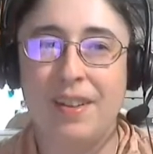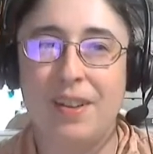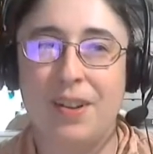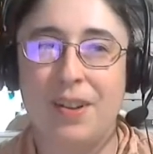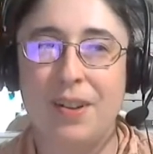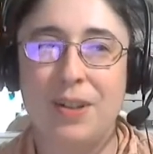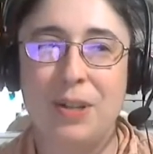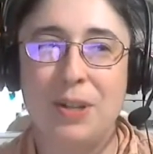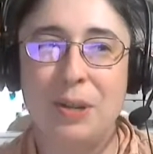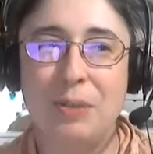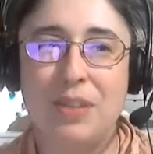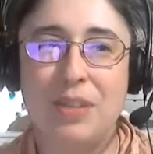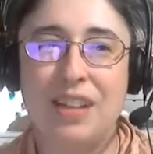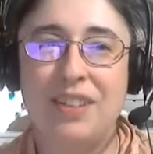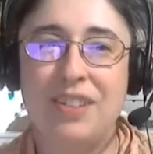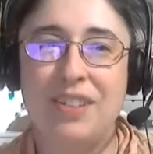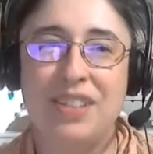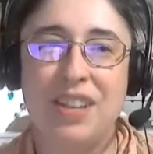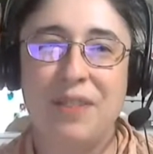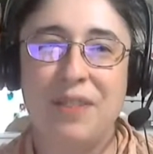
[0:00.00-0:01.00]
all
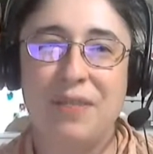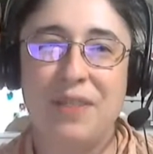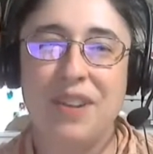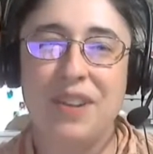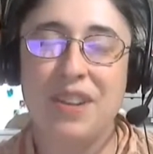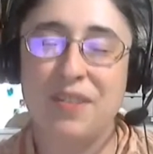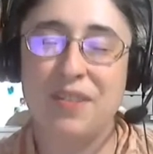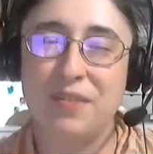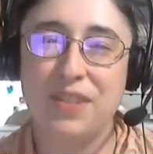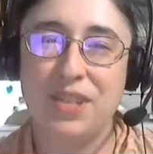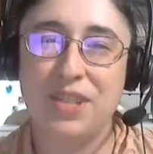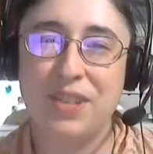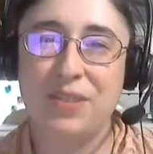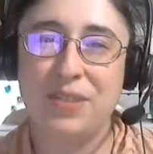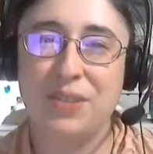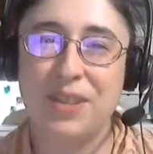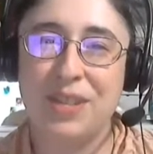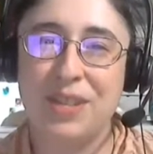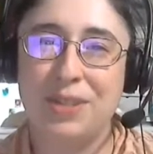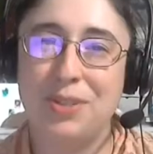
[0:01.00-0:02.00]
hotels have very
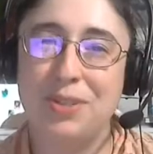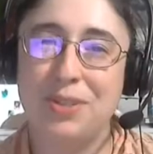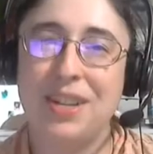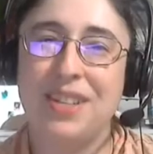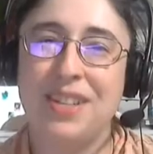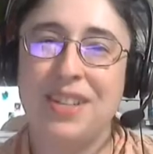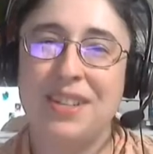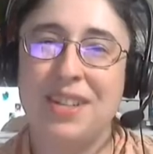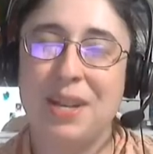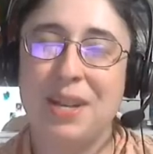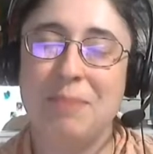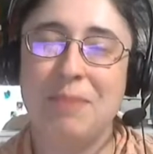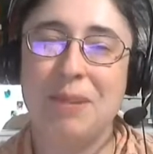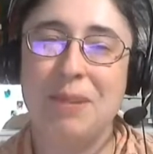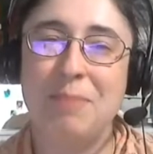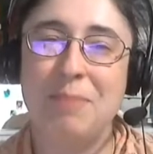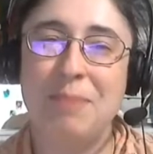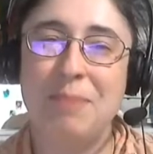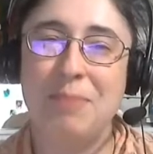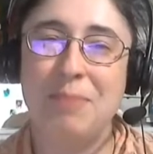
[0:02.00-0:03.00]
physical constraints on how
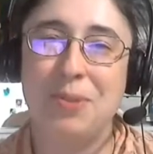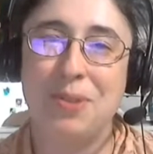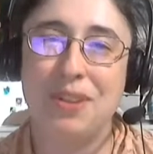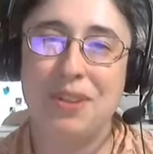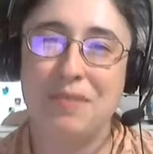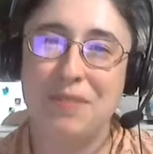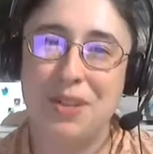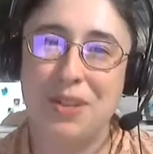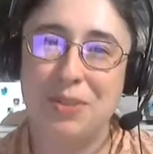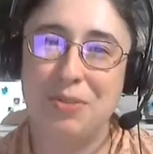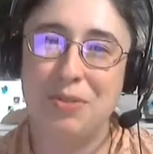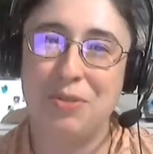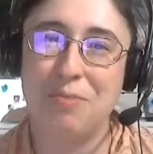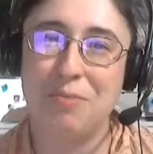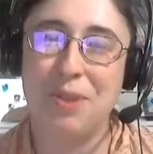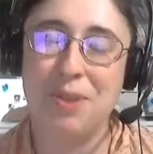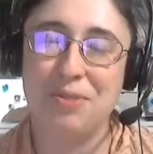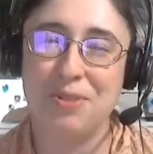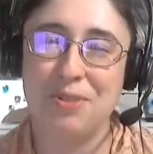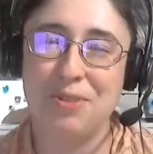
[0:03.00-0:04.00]
many people can fit into a
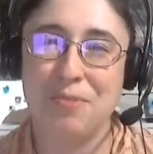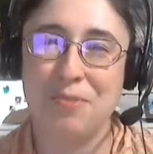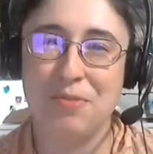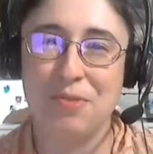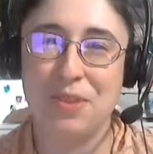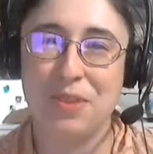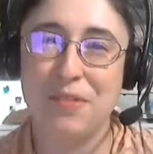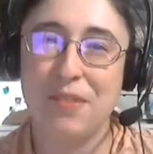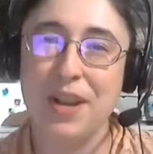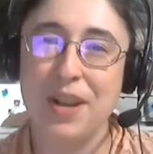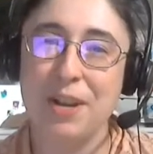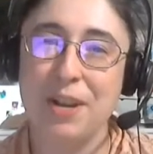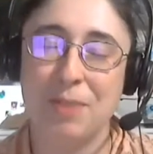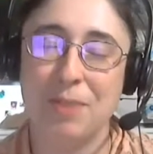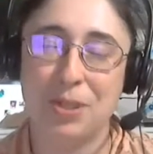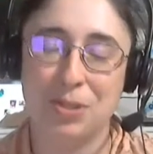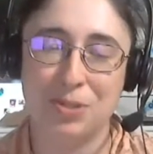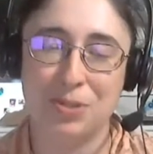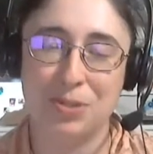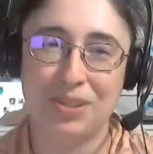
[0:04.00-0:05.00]
ballroom before the fire
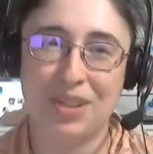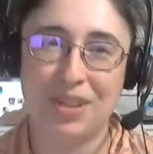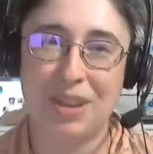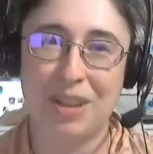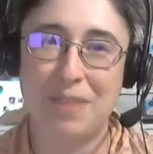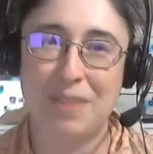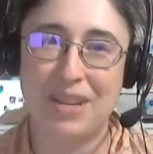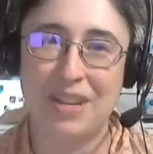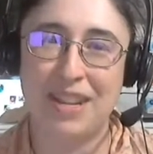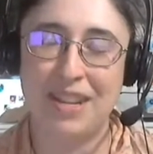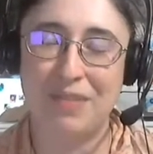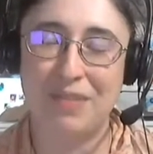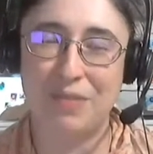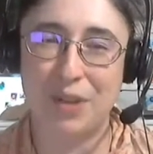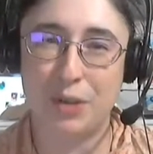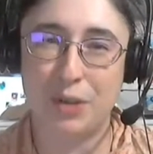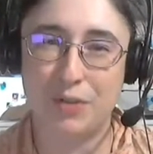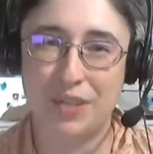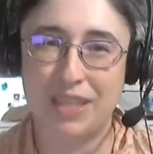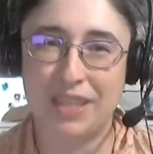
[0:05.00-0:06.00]
marshals come and get
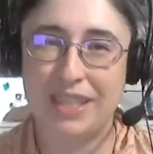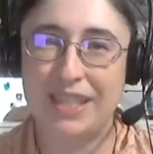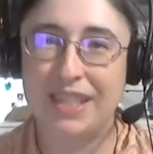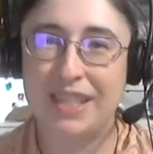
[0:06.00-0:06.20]
involved.